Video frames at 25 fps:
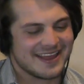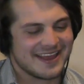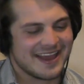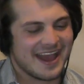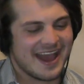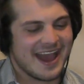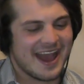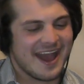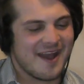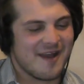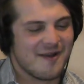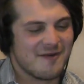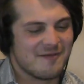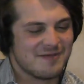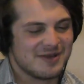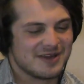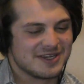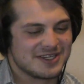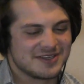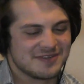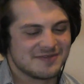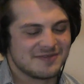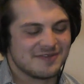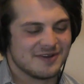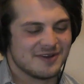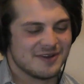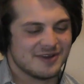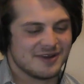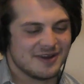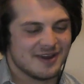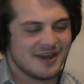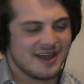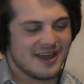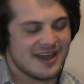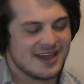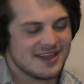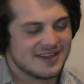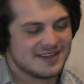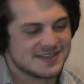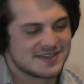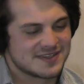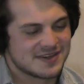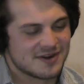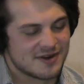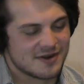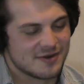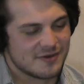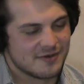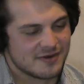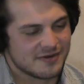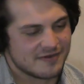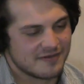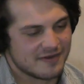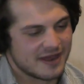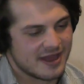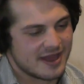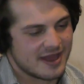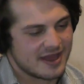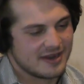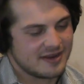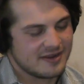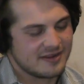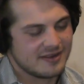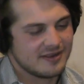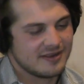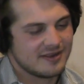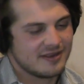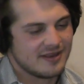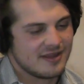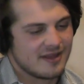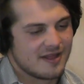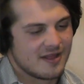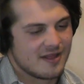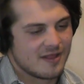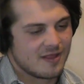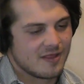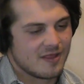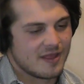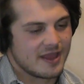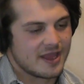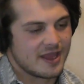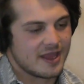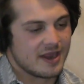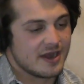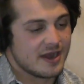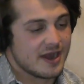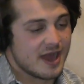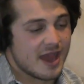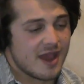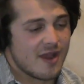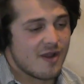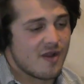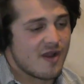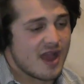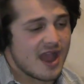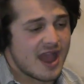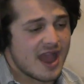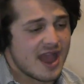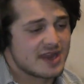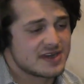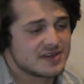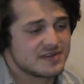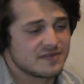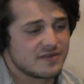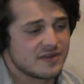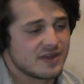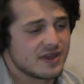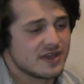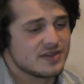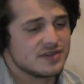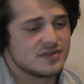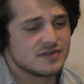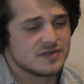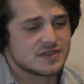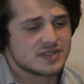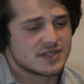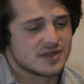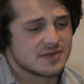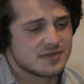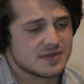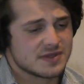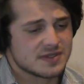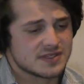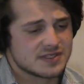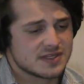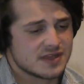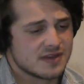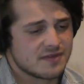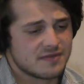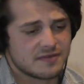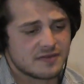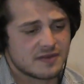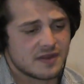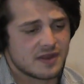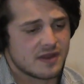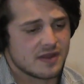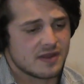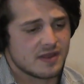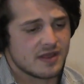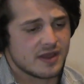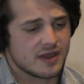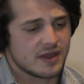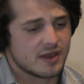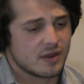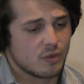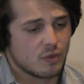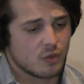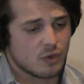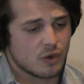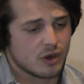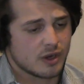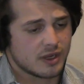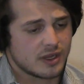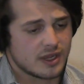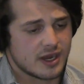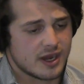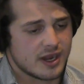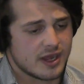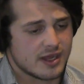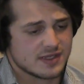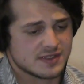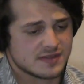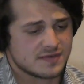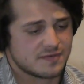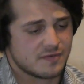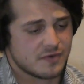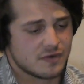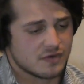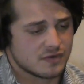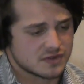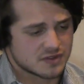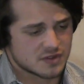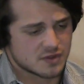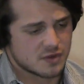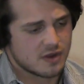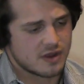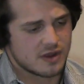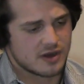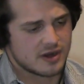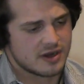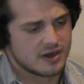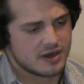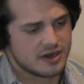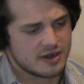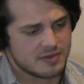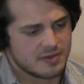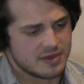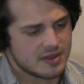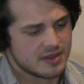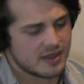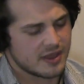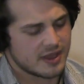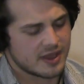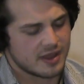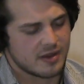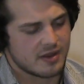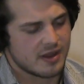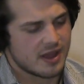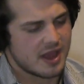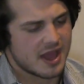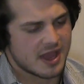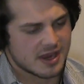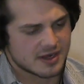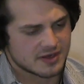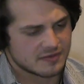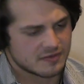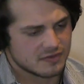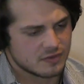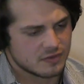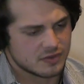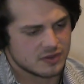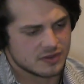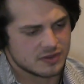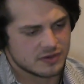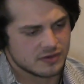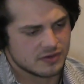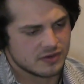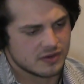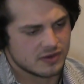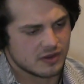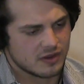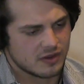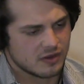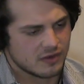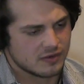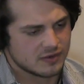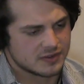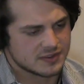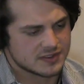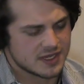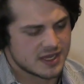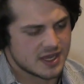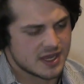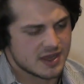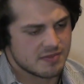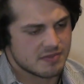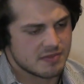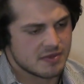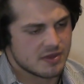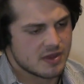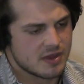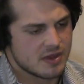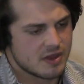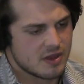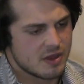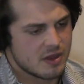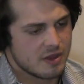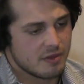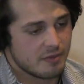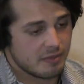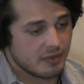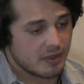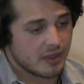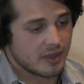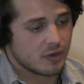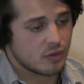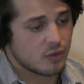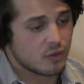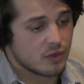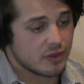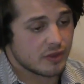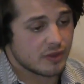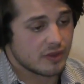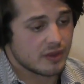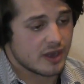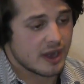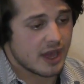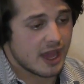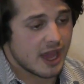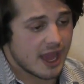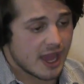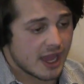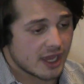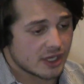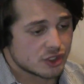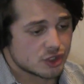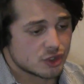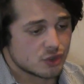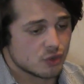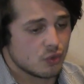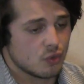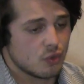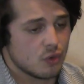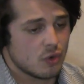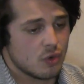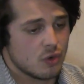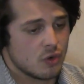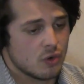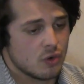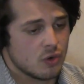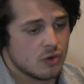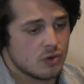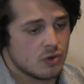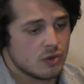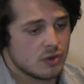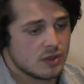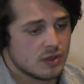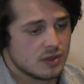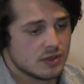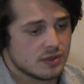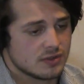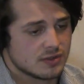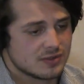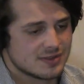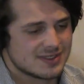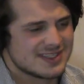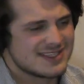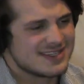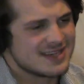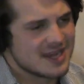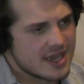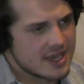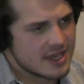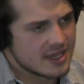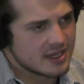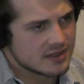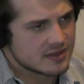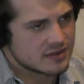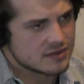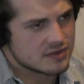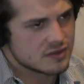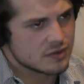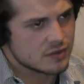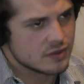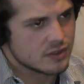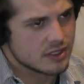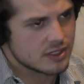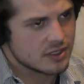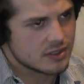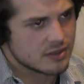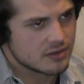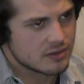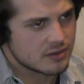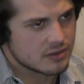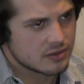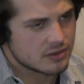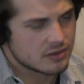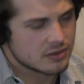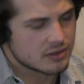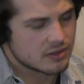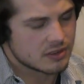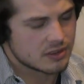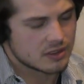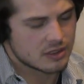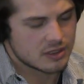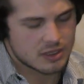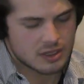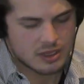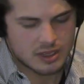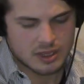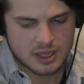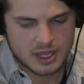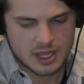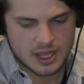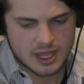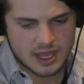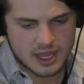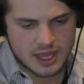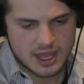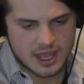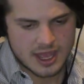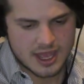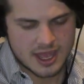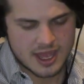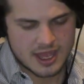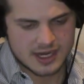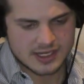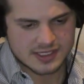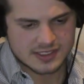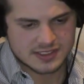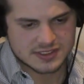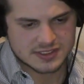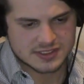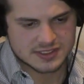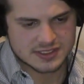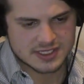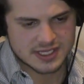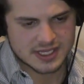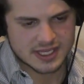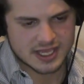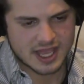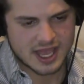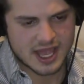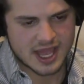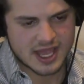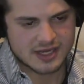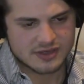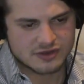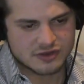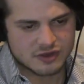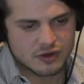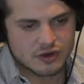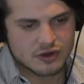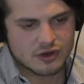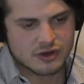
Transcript: how much of a head start I would have had. Like, now actively I do some of the stuff that I, like, at work, and I was photo squad at NIMI, like, I actively would do it all the time, but, like, with an actual stake to it. And it's just like, I don't